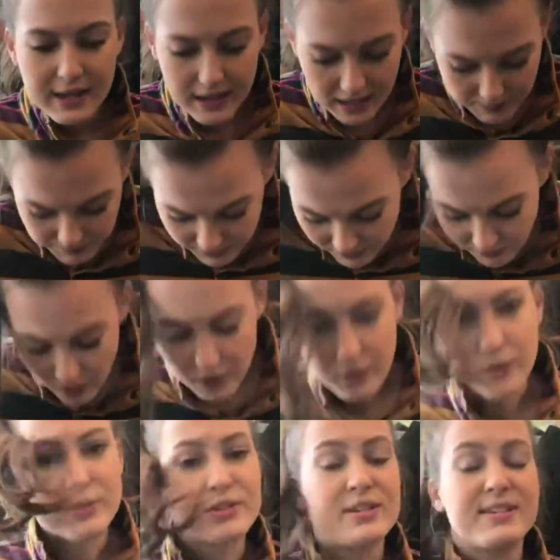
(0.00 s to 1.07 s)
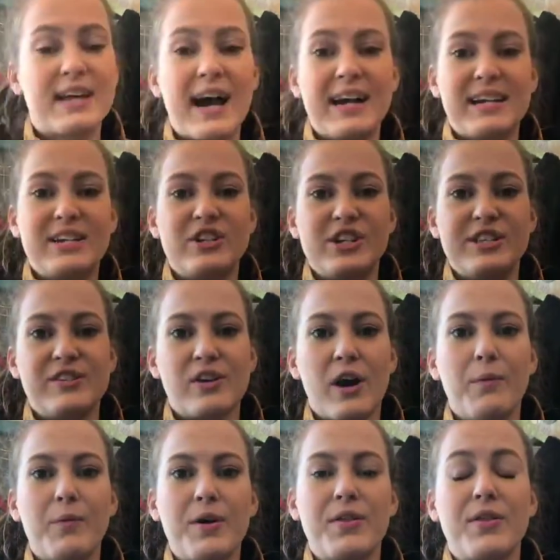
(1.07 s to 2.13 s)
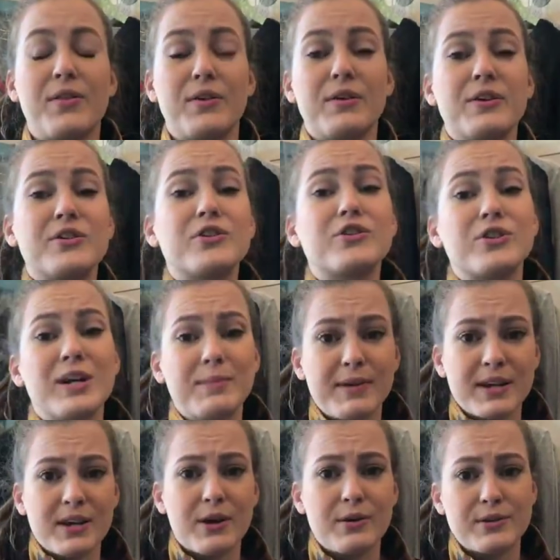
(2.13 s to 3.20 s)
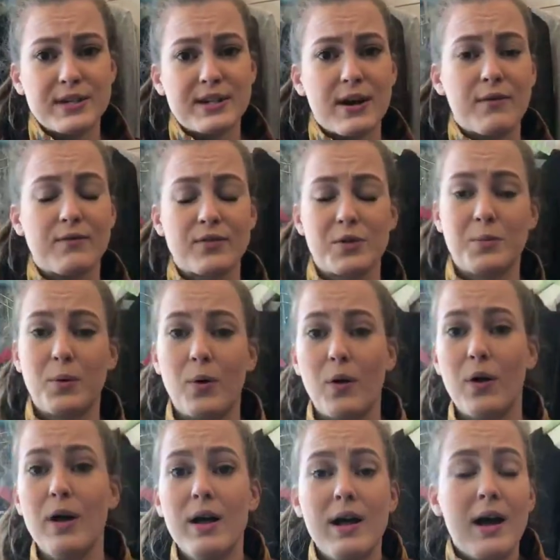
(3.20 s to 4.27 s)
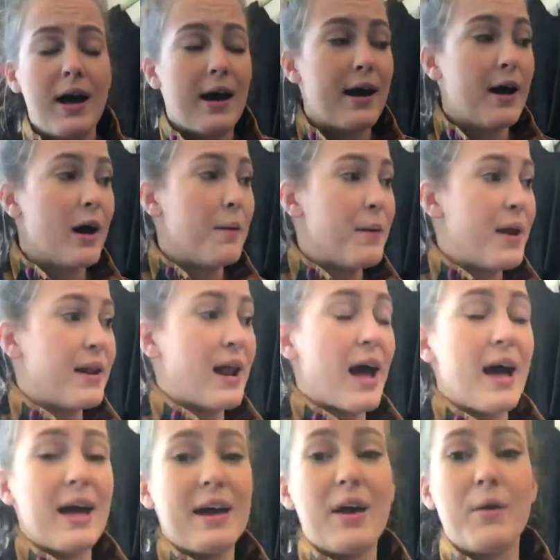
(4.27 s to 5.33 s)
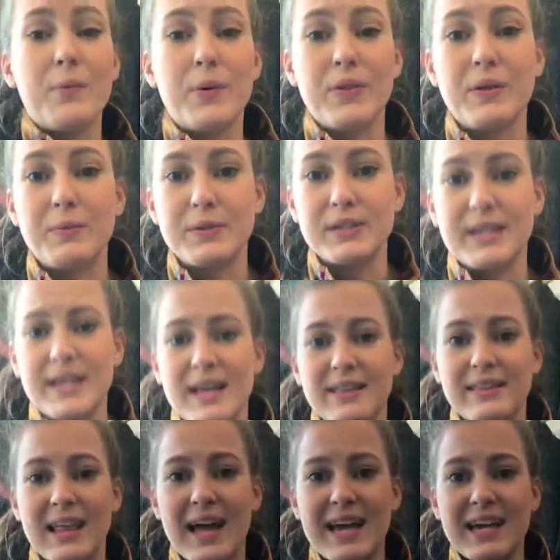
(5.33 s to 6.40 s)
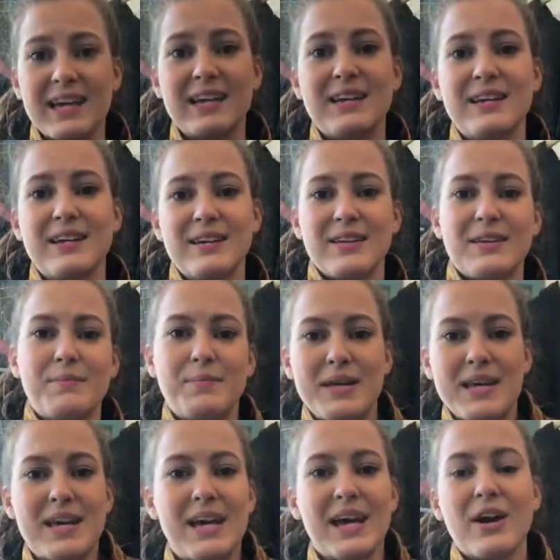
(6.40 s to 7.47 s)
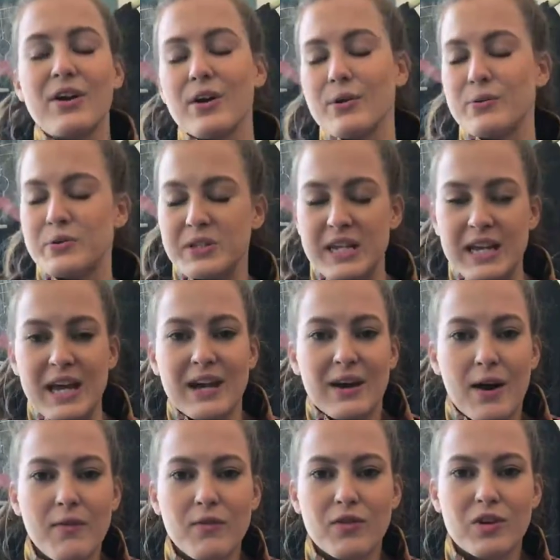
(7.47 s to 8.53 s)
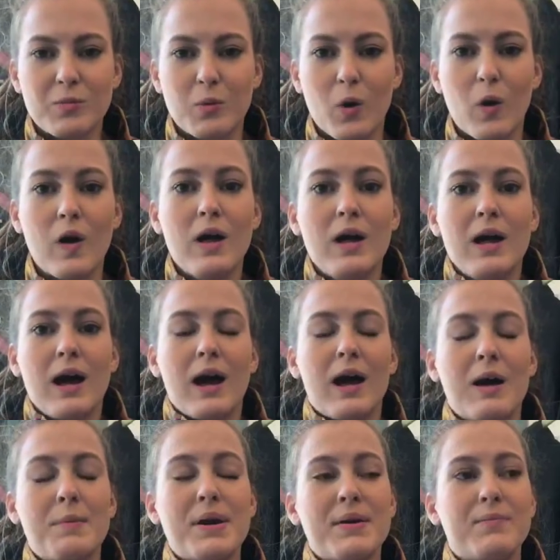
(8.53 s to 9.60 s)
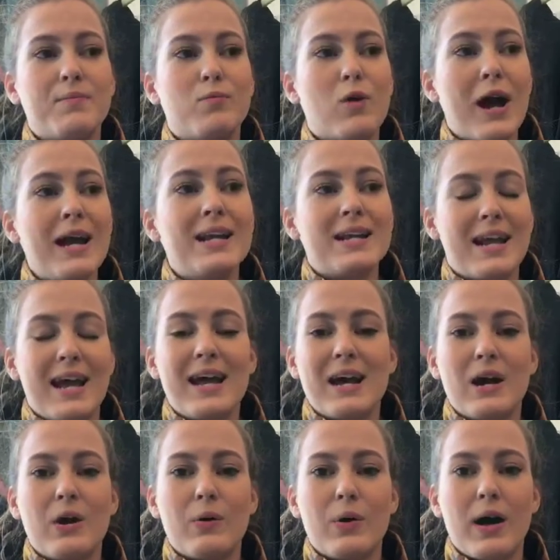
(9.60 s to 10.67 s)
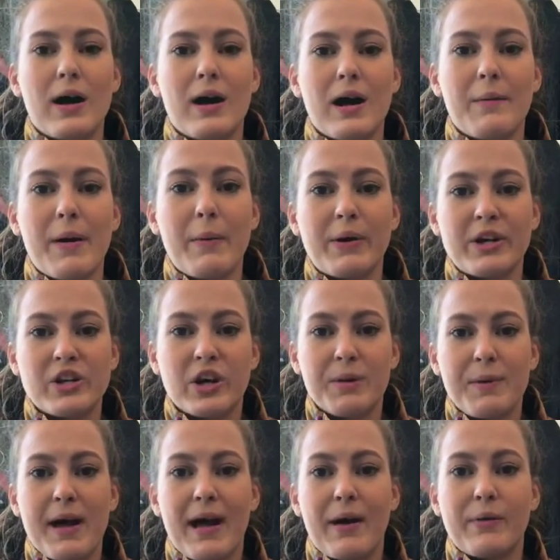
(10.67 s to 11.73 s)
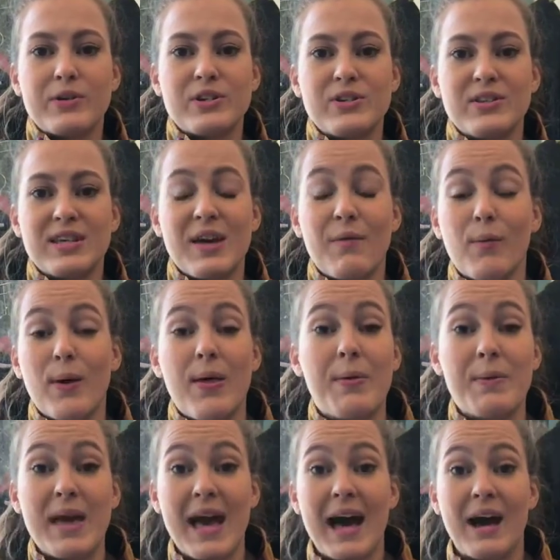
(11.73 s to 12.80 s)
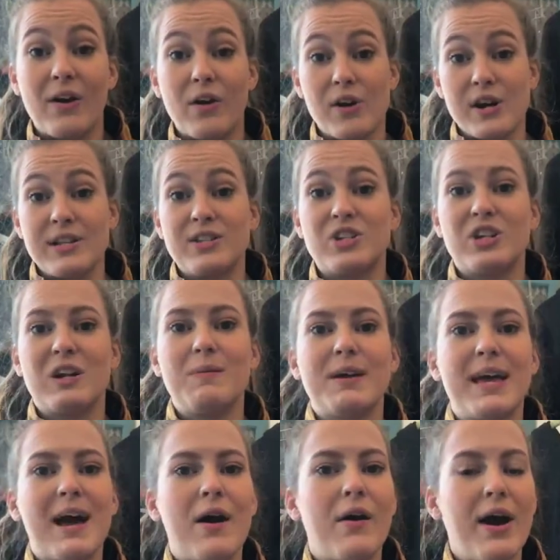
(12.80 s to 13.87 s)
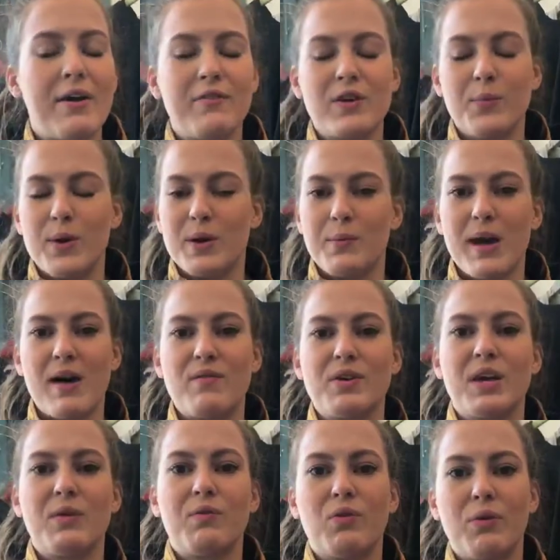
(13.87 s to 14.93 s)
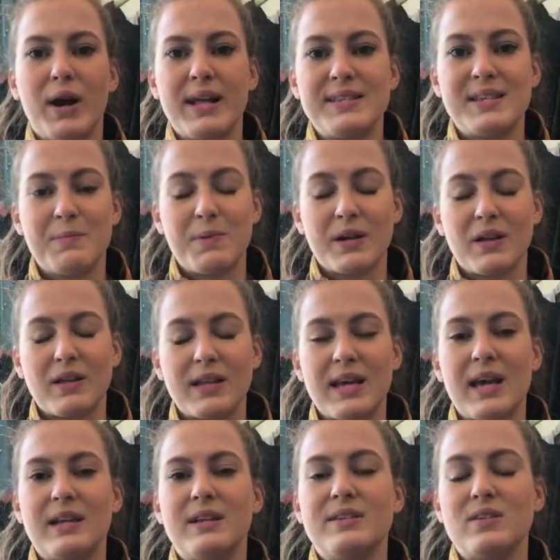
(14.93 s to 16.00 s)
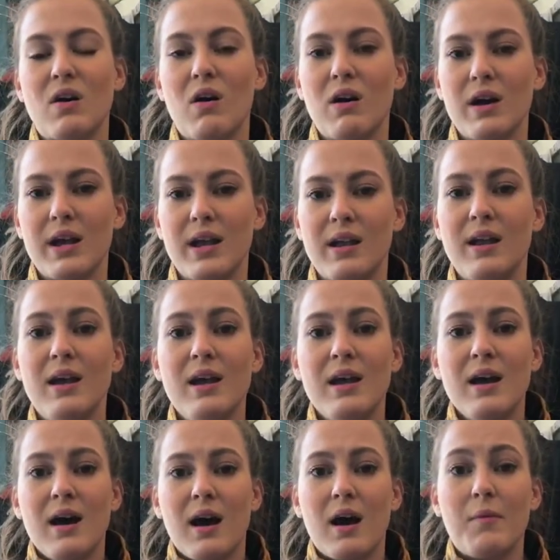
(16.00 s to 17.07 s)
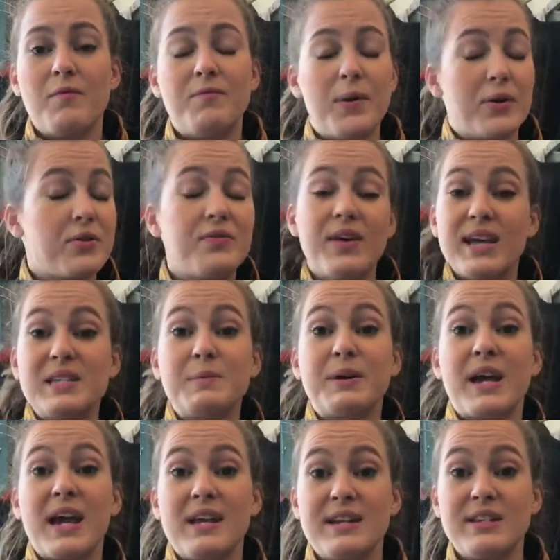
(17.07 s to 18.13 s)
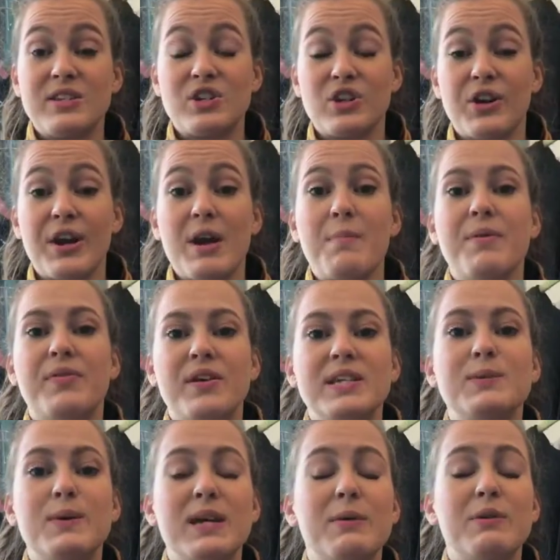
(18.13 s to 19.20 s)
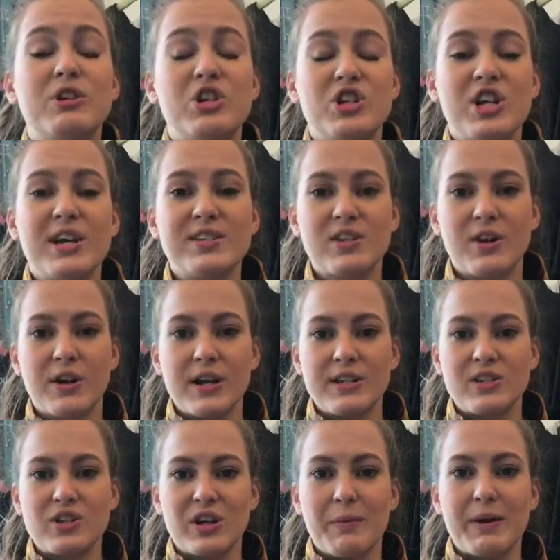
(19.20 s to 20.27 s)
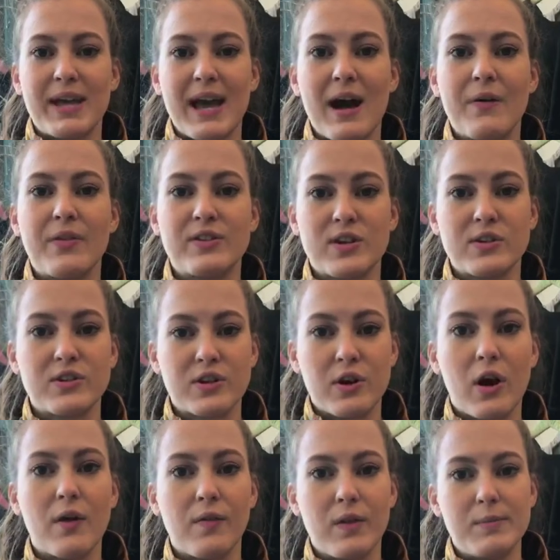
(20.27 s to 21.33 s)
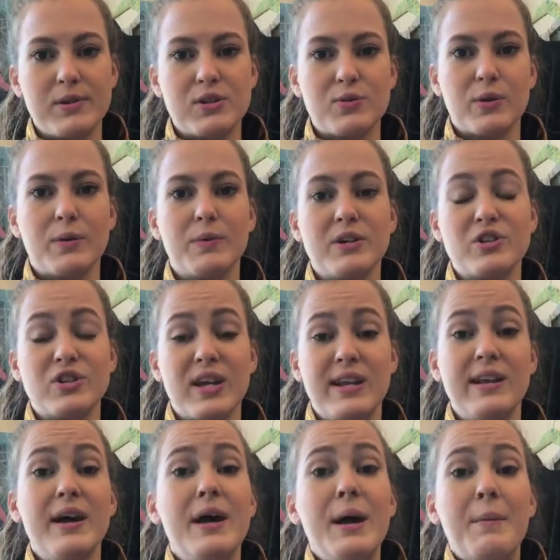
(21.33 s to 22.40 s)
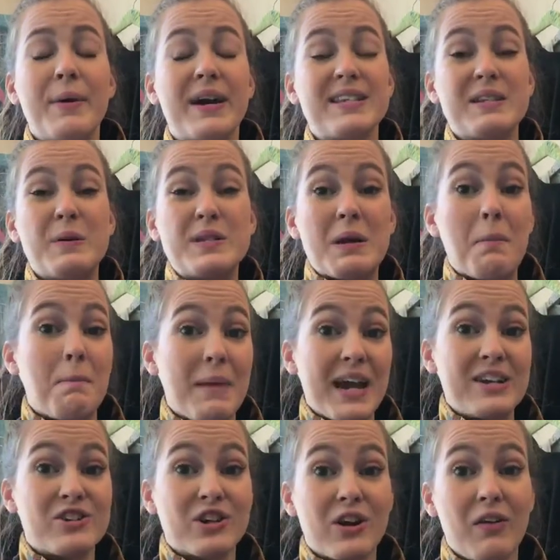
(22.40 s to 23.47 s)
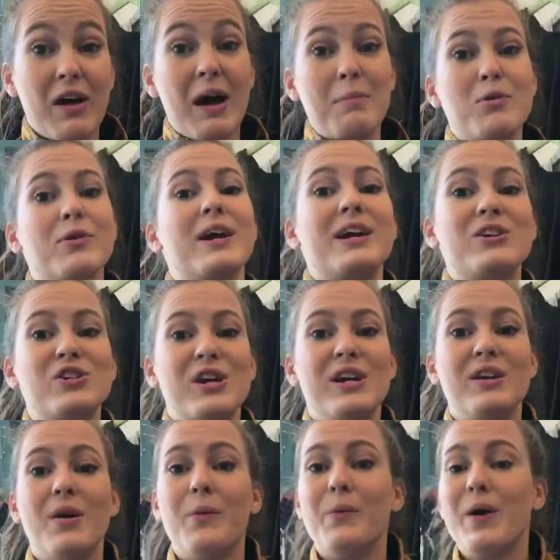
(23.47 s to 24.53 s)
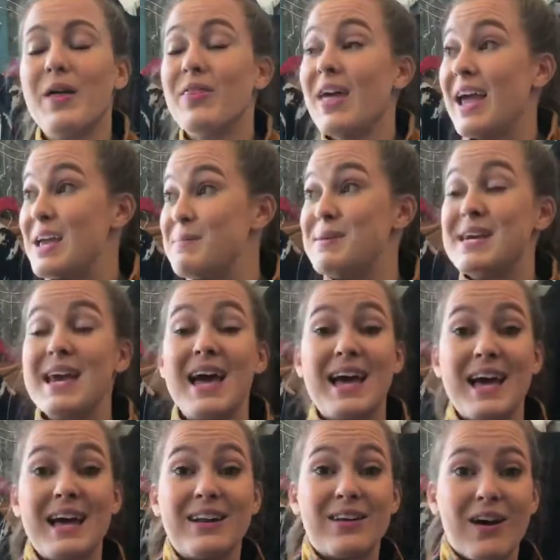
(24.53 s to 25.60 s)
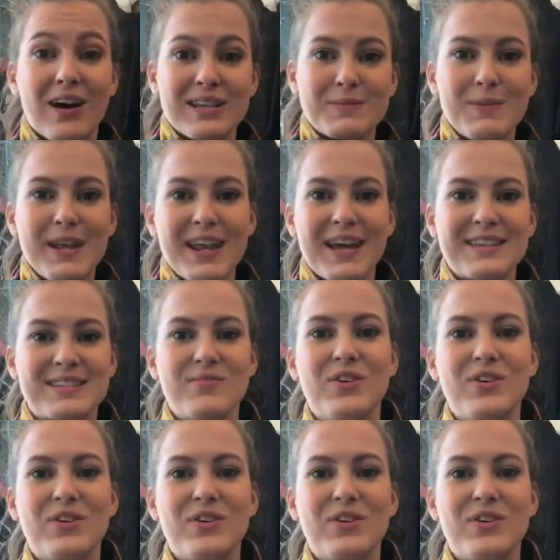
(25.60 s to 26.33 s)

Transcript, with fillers: Got a pair of Article Society jeans on with it. They're extremely cozy, comfortable, um, and I really, really like being cozy, comfortable. Um, right now, um, I want to talk about the giveaway that we had on our Instagram account. Every week we have a giveaway. Typically, it is on um, both Facebook and Instagram, but this week it was just on our Instagram account. It's also called Libby Story Ridgeland because it was a major collaboration with Amy Head Cosmetics.